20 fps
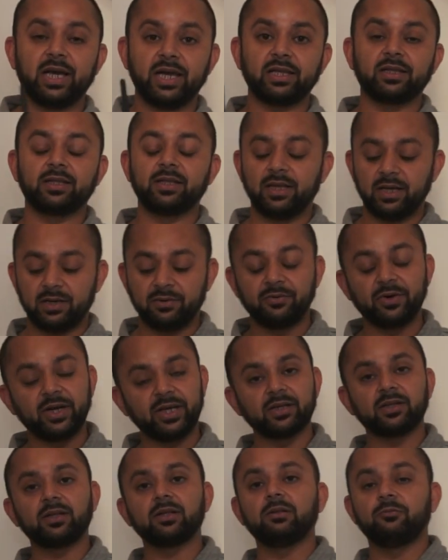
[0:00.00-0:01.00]
In
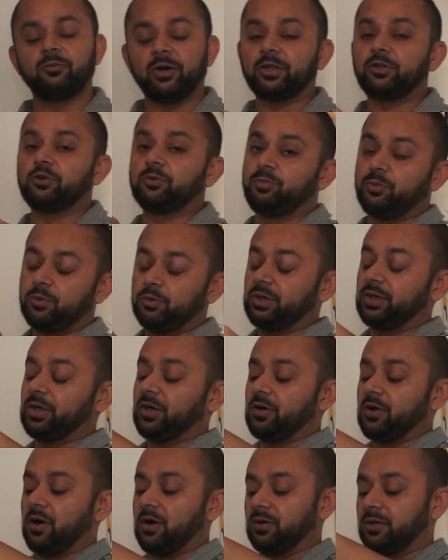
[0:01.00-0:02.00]
real, when you put the
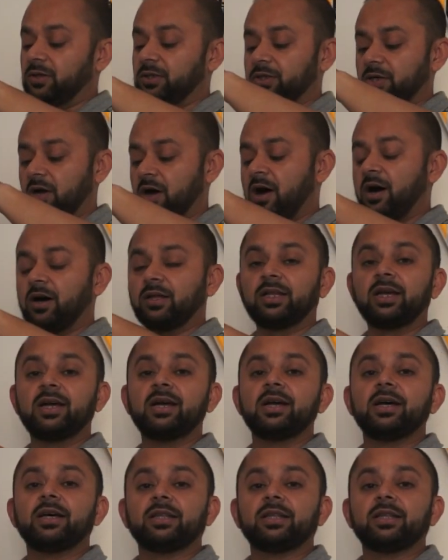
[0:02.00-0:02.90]
goggles on,